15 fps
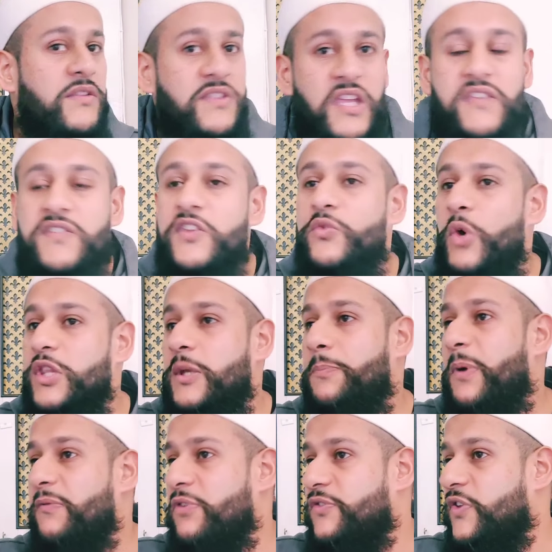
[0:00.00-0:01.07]
This is what the
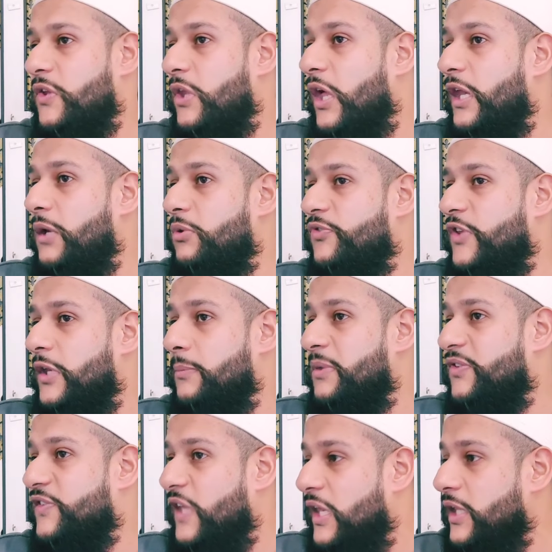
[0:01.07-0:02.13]
Prophet sallallahu alaihi wasallam
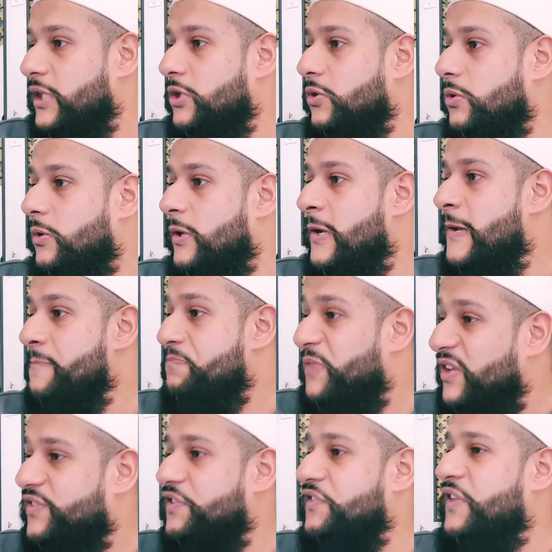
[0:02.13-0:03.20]
is telling you.
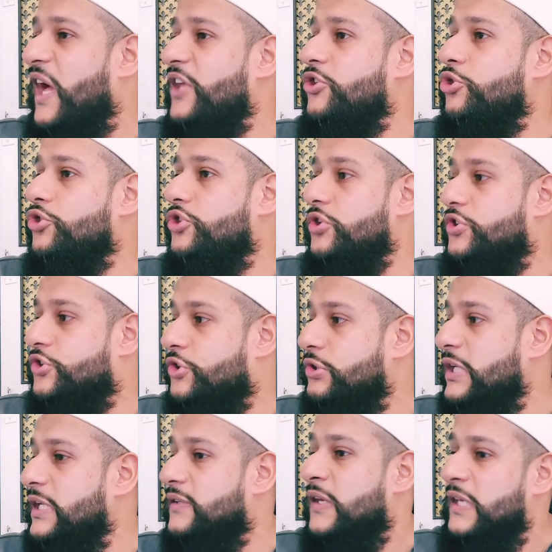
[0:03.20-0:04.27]
This is how you should
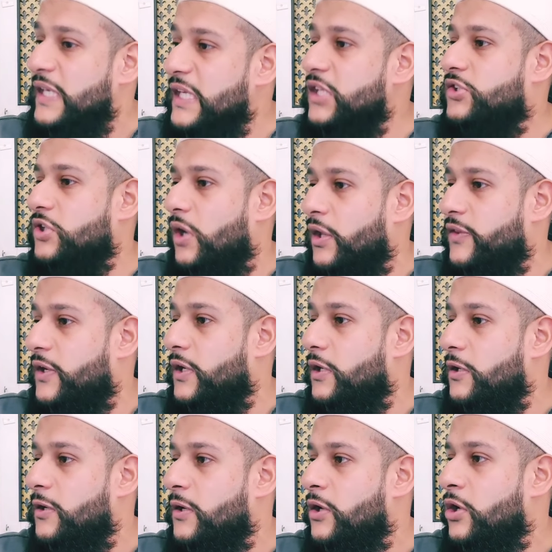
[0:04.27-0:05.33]
treat each
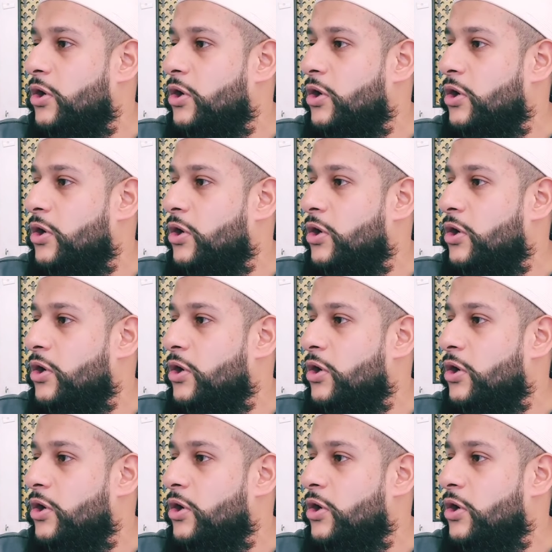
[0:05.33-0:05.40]
other.